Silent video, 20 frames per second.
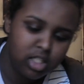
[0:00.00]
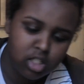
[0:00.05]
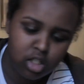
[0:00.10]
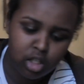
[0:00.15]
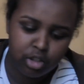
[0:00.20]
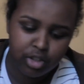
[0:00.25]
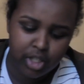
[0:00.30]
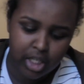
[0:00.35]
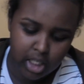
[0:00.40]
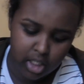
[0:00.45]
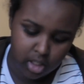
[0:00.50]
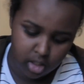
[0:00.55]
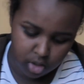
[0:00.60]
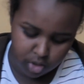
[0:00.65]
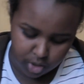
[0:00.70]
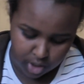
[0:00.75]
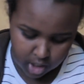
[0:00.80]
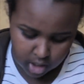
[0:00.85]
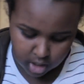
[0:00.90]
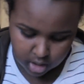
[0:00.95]
into green.
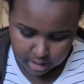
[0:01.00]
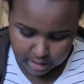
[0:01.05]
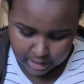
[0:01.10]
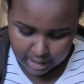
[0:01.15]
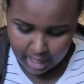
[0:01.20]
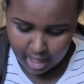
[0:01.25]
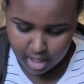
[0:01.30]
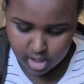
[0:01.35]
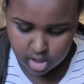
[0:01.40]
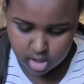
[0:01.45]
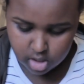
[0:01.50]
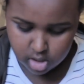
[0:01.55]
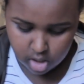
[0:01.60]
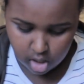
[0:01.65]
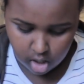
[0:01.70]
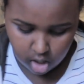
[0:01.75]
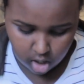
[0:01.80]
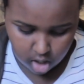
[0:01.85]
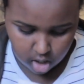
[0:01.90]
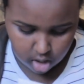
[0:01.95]
Green and cats is
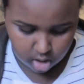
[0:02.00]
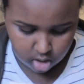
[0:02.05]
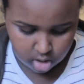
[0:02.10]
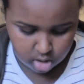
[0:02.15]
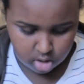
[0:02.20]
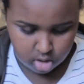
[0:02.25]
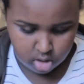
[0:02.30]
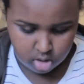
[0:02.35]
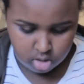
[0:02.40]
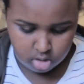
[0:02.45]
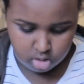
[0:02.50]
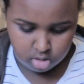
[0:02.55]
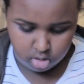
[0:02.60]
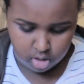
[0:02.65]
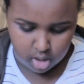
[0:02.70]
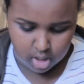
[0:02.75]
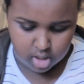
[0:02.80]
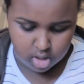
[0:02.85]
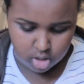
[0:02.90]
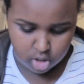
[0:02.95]
her.
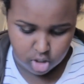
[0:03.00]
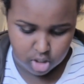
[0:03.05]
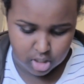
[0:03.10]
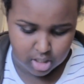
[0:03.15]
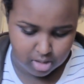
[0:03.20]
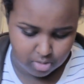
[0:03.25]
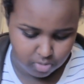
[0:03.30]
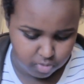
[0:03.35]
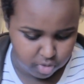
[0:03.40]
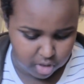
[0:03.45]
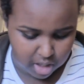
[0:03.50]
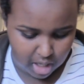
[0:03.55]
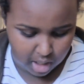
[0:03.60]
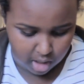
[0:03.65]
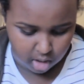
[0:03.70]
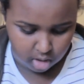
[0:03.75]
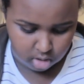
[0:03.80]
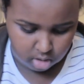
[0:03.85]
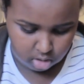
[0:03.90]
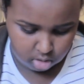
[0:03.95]
That's her
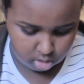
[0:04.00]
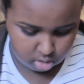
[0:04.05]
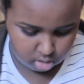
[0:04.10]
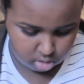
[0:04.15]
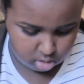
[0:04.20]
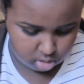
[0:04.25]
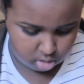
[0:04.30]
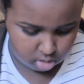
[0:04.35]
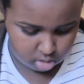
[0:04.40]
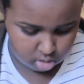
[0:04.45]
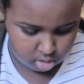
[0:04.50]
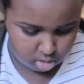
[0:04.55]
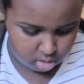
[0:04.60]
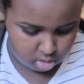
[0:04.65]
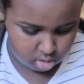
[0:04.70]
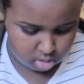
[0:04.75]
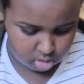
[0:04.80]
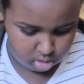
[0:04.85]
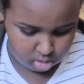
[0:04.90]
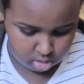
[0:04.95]
thing.
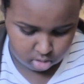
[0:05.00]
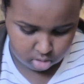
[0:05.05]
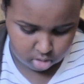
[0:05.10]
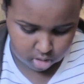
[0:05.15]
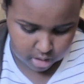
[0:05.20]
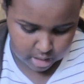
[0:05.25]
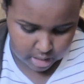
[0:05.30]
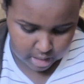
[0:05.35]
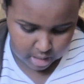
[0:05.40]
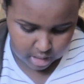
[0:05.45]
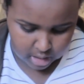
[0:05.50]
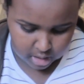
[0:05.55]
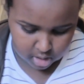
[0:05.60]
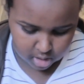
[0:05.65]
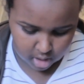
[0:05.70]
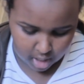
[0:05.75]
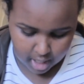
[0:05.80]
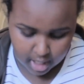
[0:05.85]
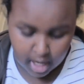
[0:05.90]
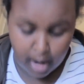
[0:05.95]

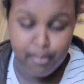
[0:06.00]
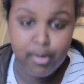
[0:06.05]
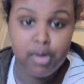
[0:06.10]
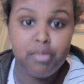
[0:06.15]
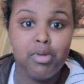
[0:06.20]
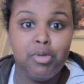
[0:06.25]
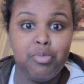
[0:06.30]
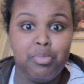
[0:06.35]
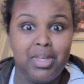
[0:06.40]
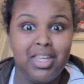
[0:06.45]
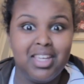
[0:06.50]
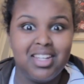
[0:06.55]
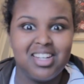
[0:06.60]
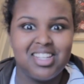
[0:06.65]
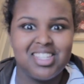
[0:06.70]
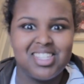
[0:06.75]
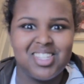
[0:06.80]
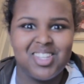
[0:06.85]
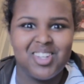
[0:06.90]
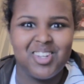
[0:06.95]
Kitties. And I'm going to be meeting
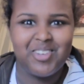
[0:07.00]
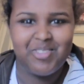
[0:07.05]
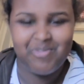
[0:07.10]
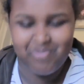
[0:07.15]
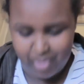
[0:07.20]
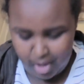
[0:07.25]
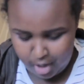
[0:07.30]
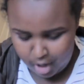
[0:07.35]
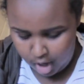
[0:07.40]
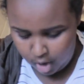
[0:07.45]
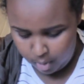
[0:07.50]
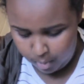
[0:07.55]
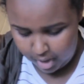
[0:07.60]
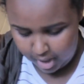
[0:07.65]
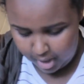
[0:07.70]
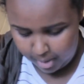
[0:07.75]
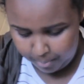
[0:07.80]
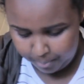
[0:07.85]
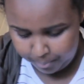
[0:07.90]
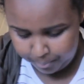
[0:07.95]
her soon. I can't
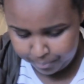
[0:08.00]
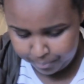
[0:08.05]
wait.